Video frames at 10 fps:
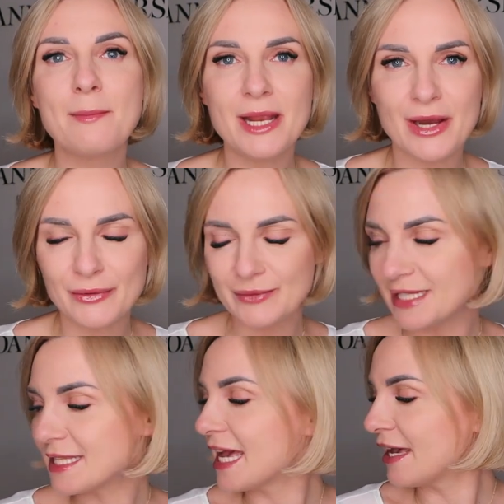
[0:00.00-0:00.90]
below
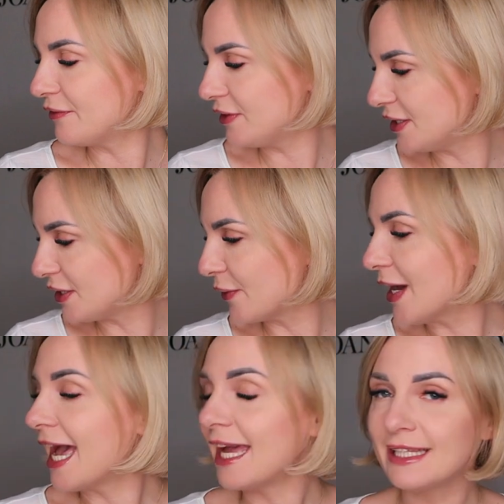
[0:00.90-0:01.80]
this video
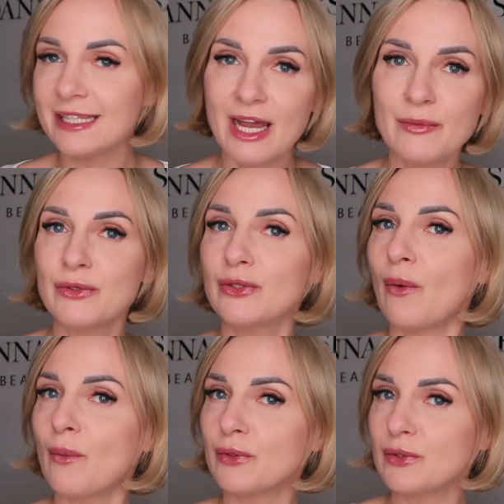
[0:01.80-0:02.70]
and now you
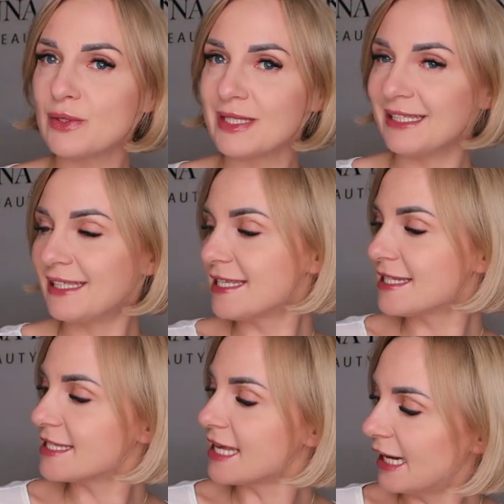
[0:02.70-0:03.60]
don't want to see this
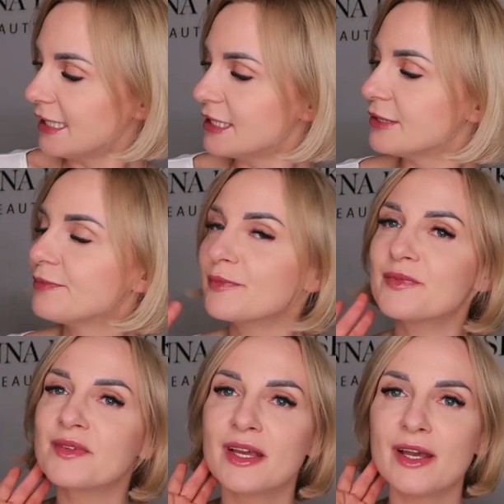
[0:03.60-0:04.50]
side
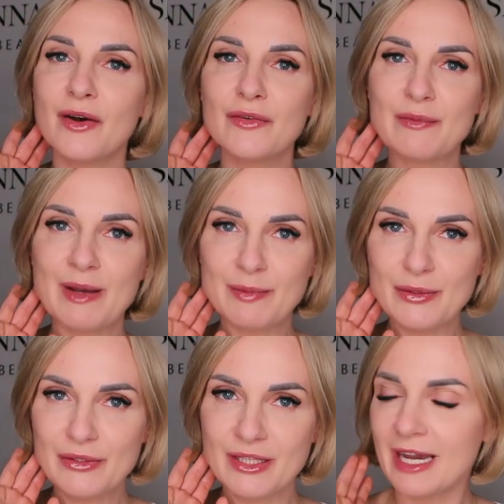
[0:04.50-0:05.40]
uh, of my
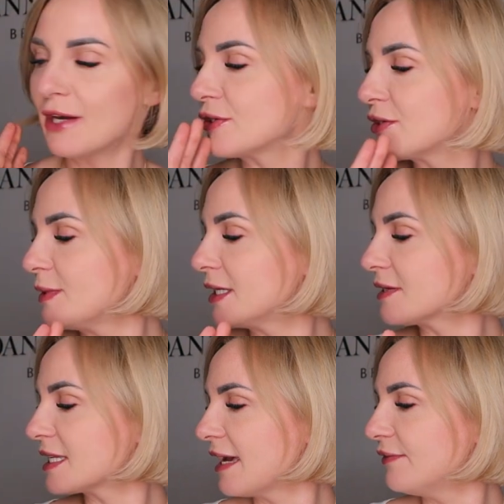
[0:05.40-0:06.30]
beauty couch
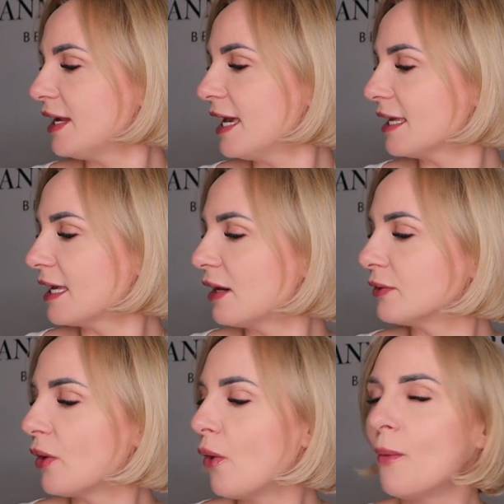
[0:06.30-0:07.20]
because I've laid
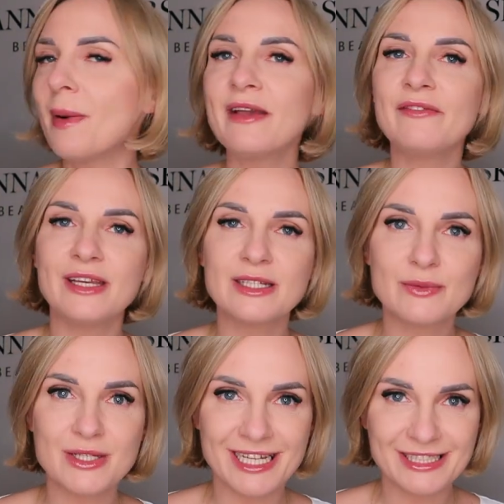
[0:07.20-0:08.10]
out all my things
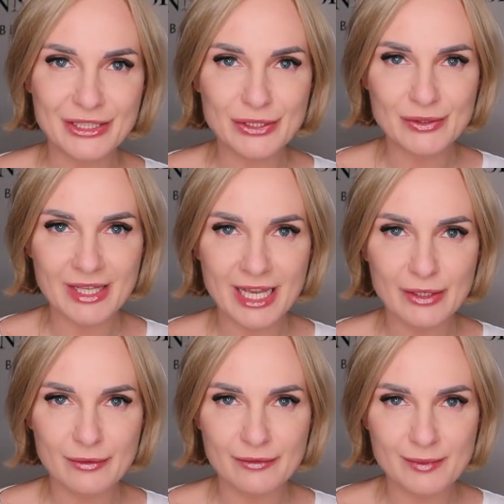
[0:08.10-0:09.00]
which I need to
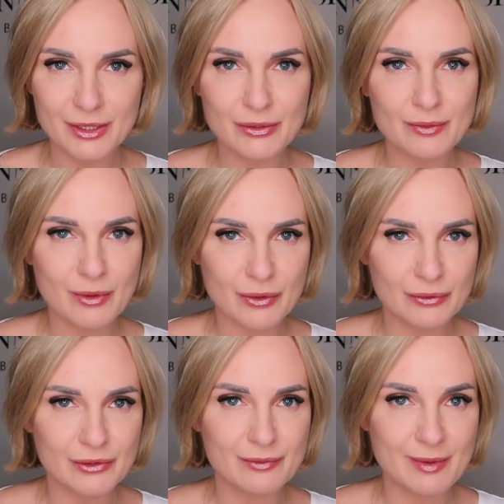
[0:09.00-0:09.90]
take with me tomorrow
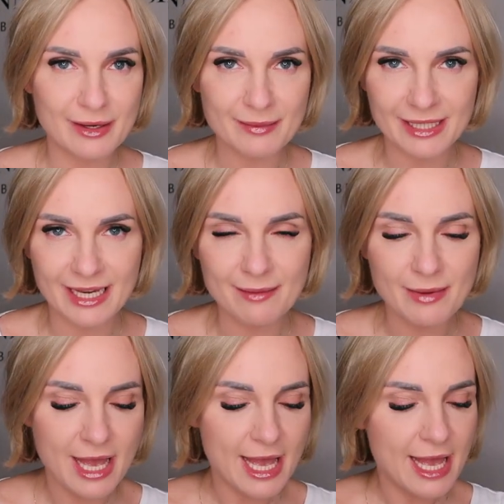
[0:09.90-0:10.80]
to Birmingham